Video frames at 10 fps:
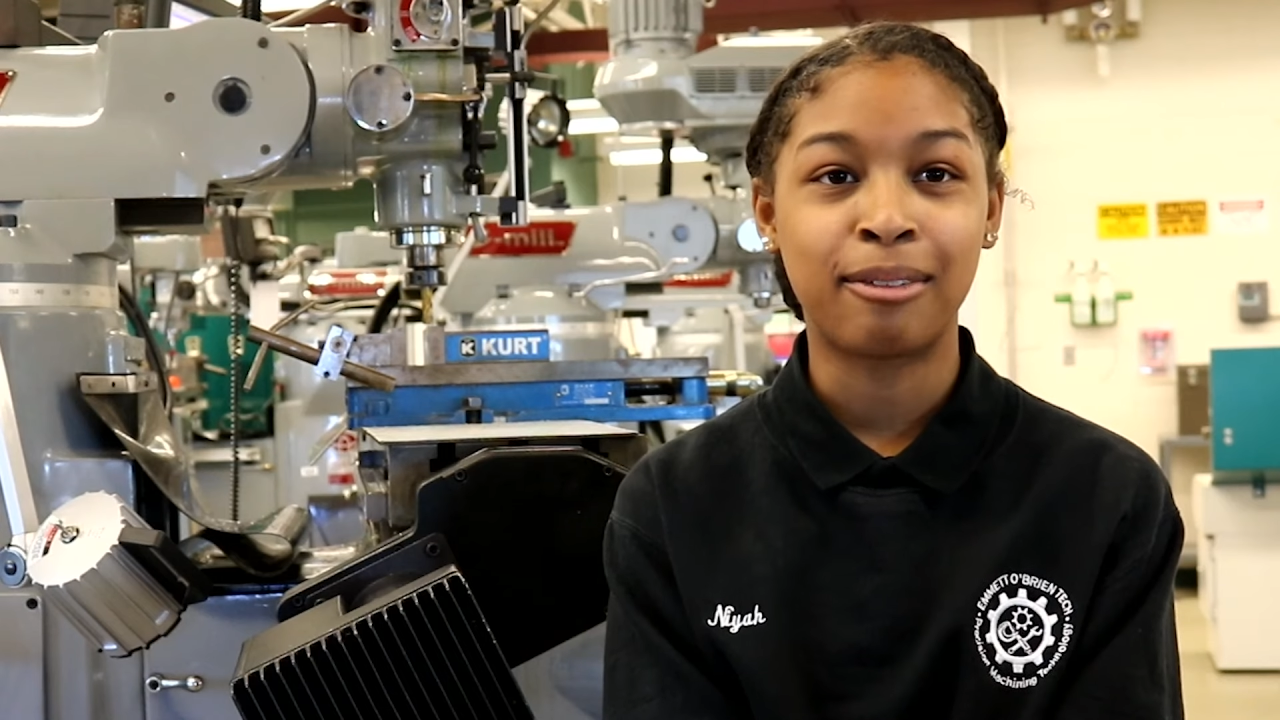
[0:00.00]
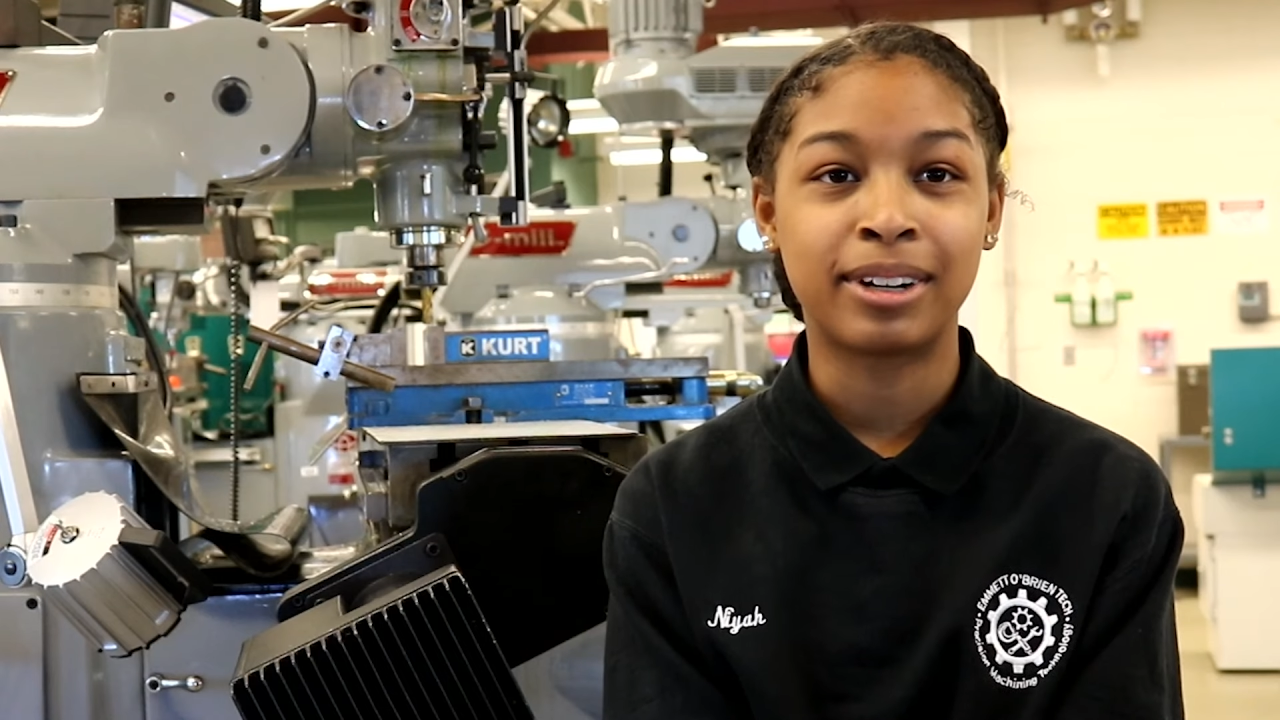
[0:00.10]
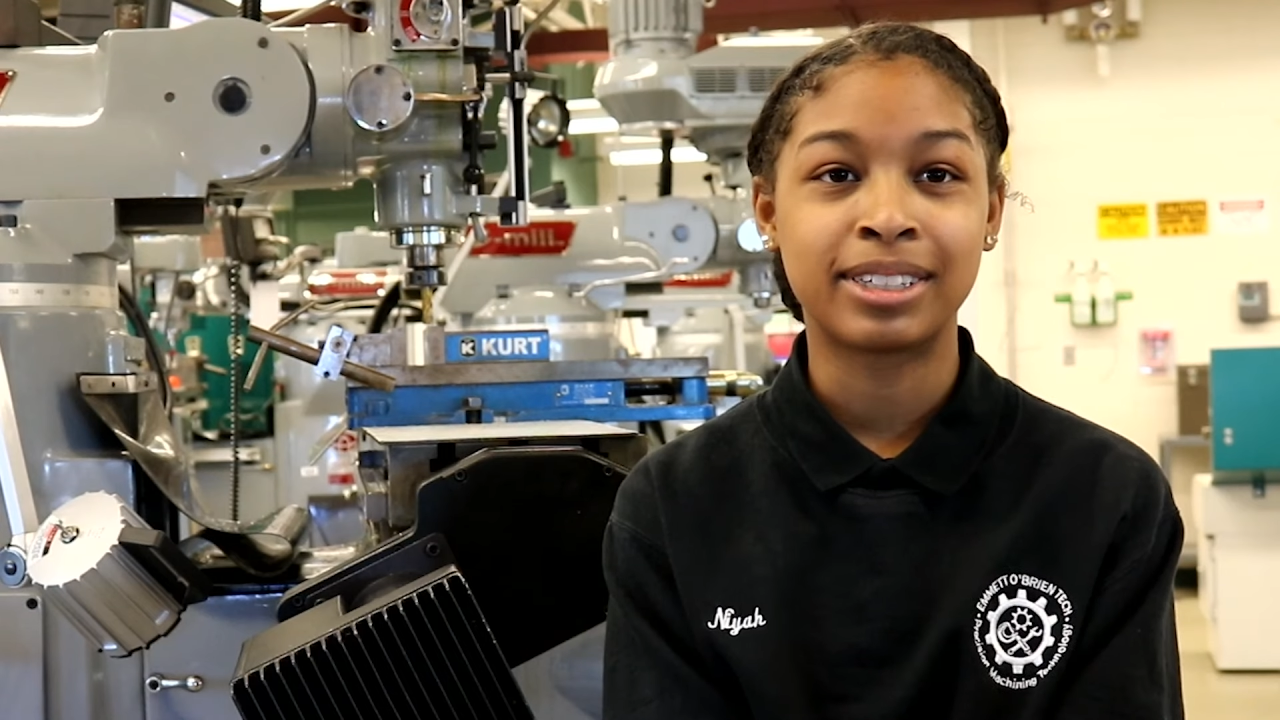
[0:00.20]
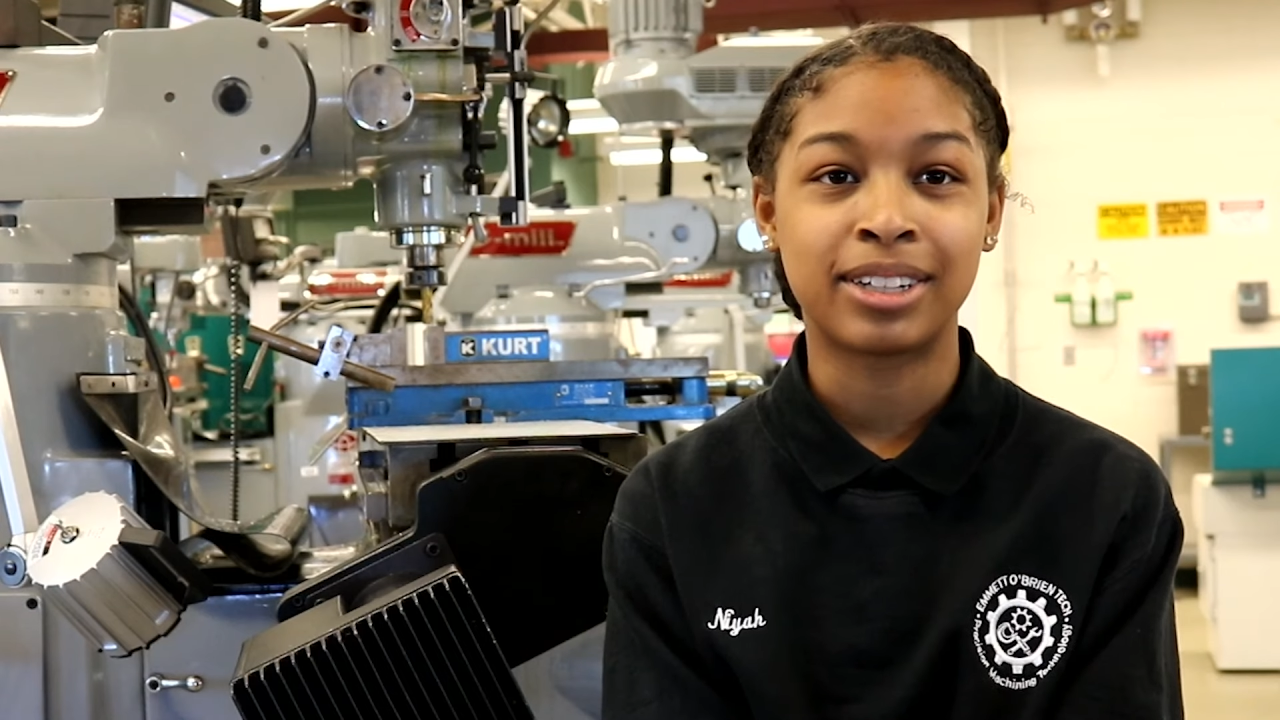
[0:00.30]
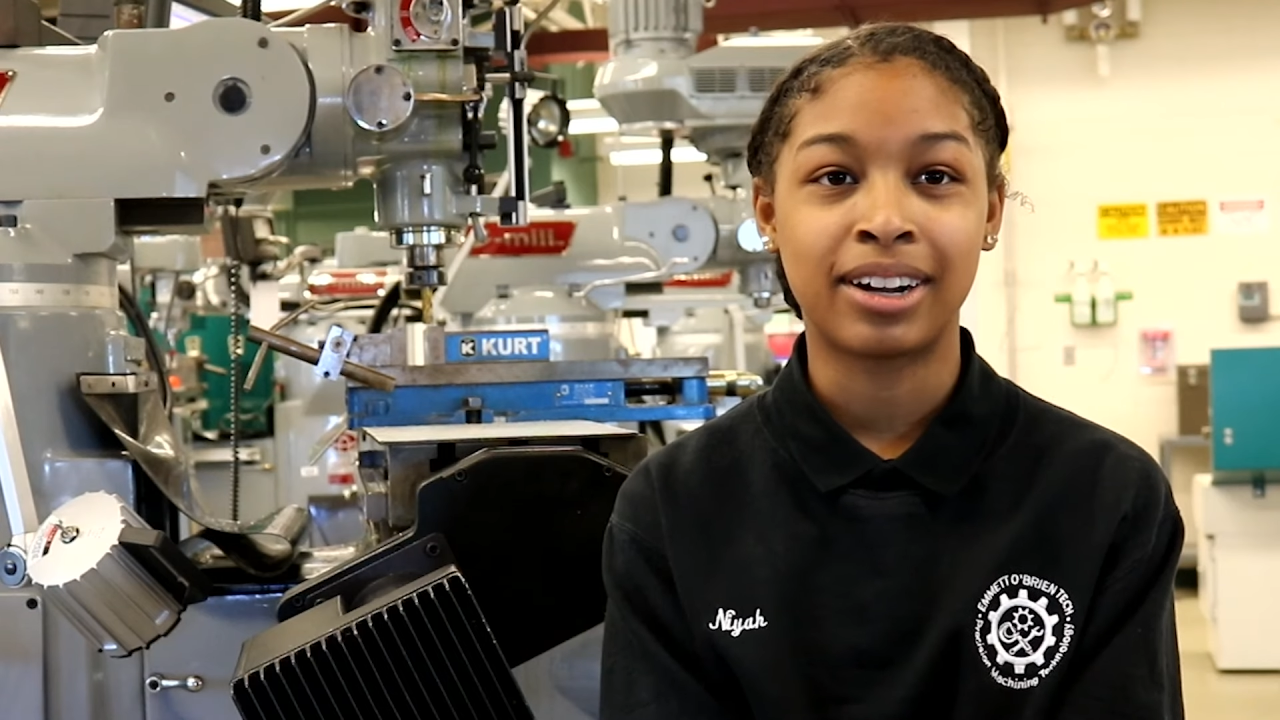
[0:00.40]
I
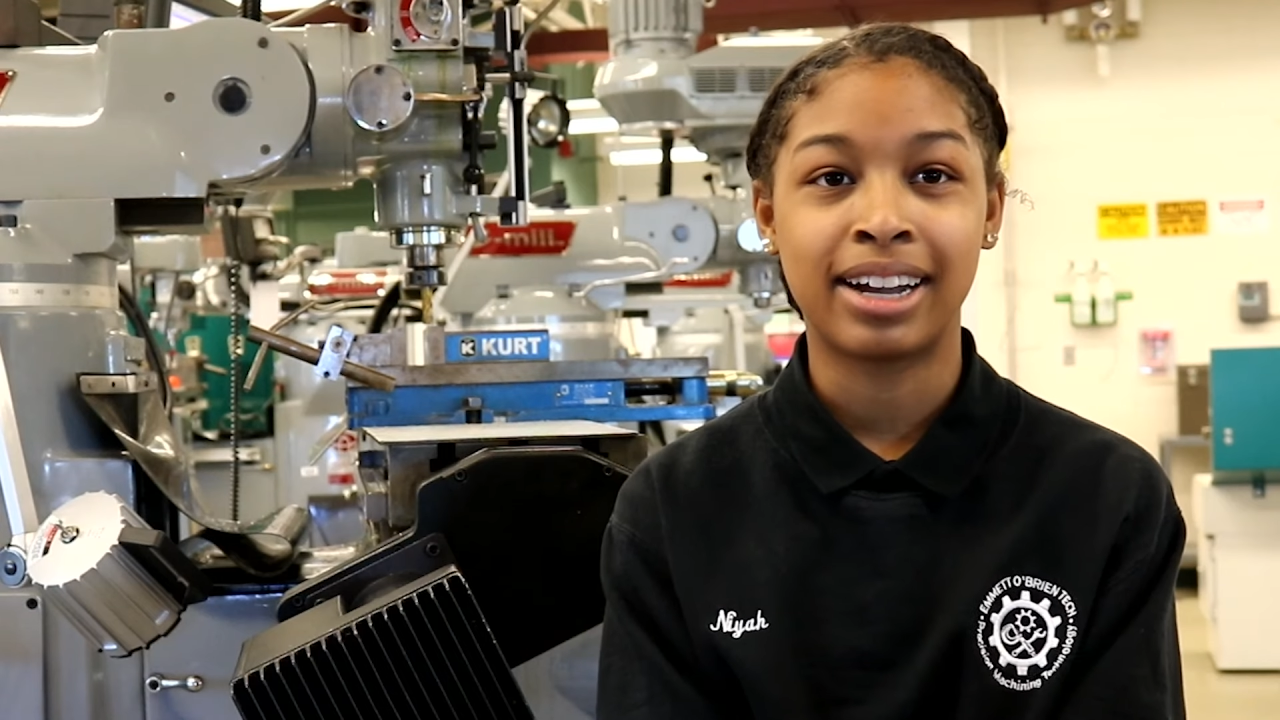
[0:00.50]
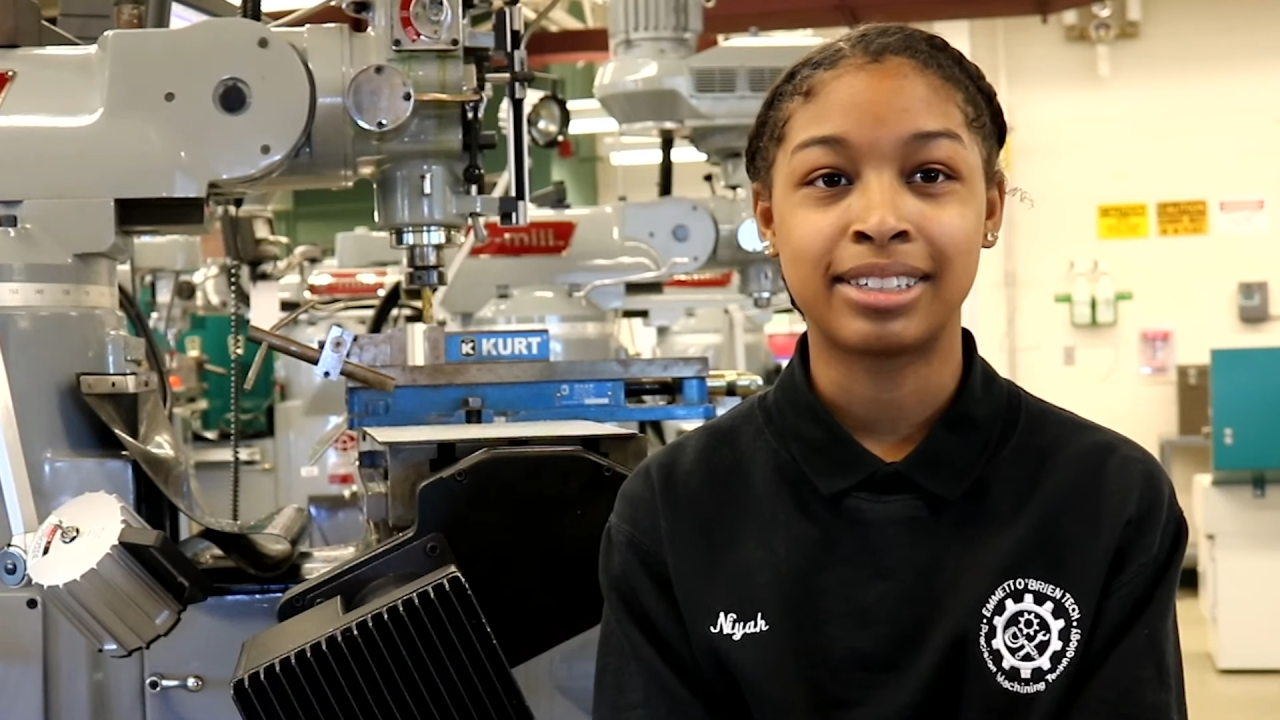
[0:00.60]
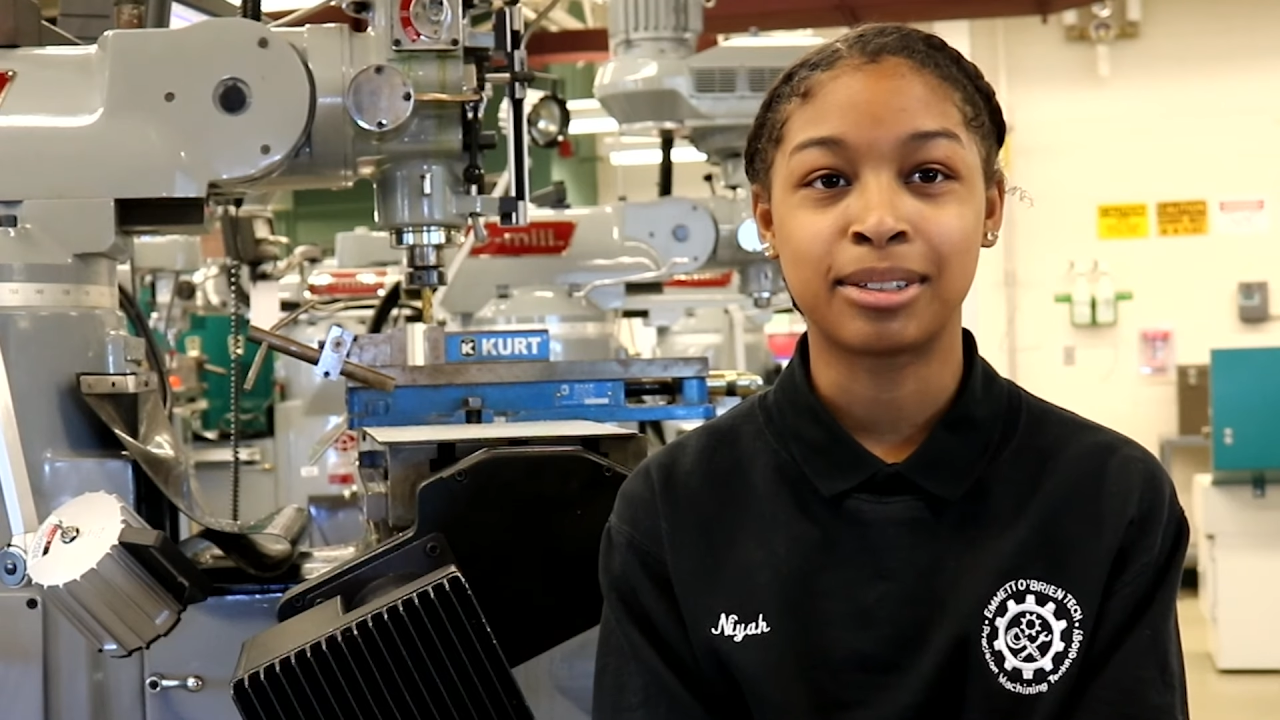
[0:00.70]
want to start at